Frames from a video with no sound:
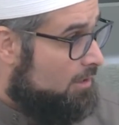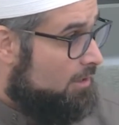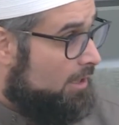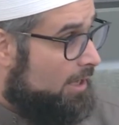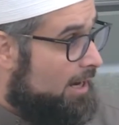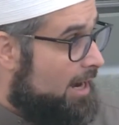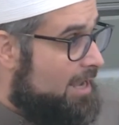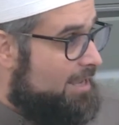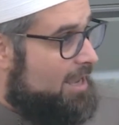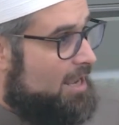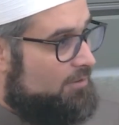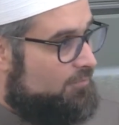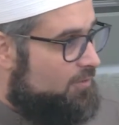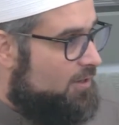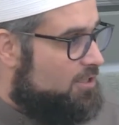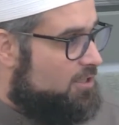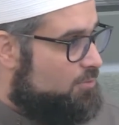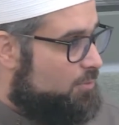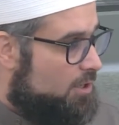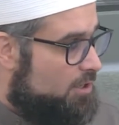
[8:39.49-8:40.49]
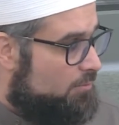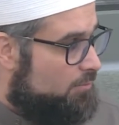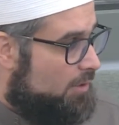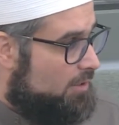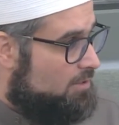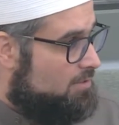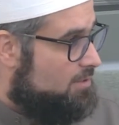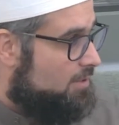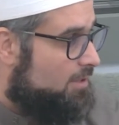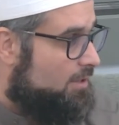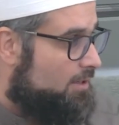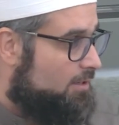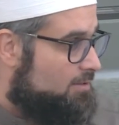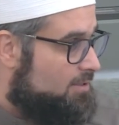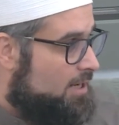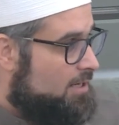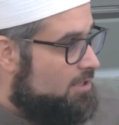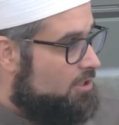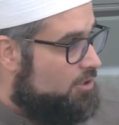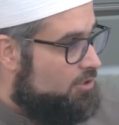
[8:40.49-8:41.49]
and I can't fix what
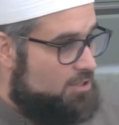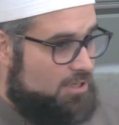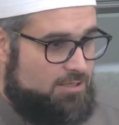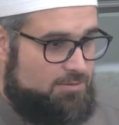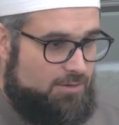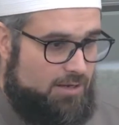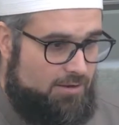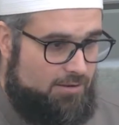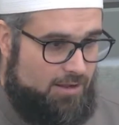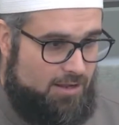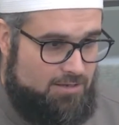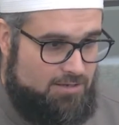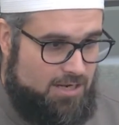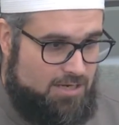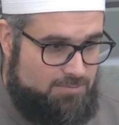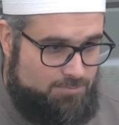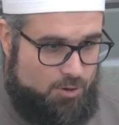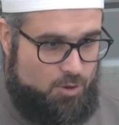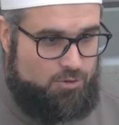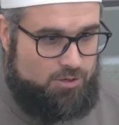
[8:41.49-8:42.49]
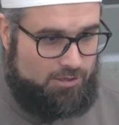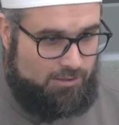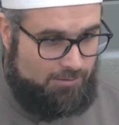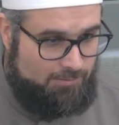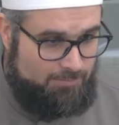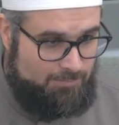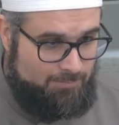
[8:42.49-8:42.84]
10 years has broken.